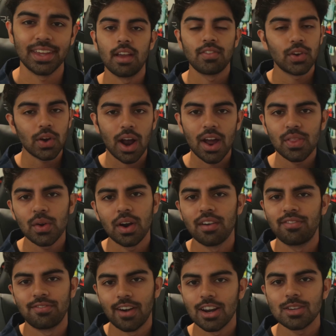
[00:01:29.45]
If you're either a
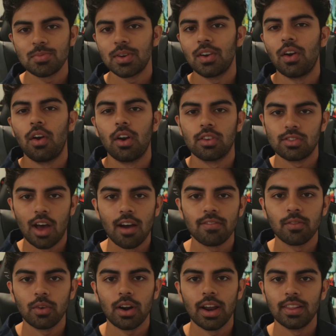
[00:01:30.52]
freshman or a
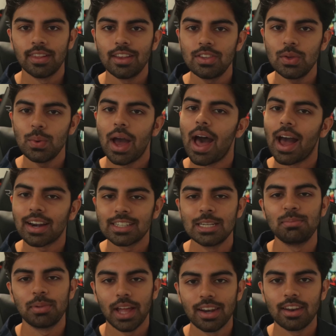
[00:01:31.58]
sophomore, unless you
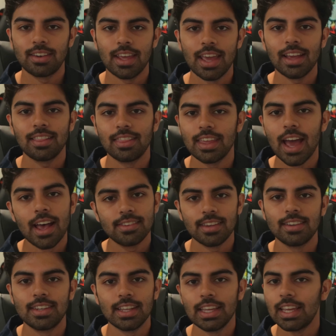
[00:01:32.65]
actually plan to take the
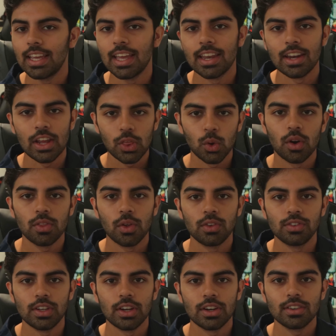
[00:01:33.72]
SAT in either of
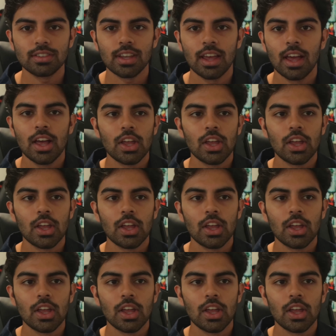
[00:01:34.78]
those years,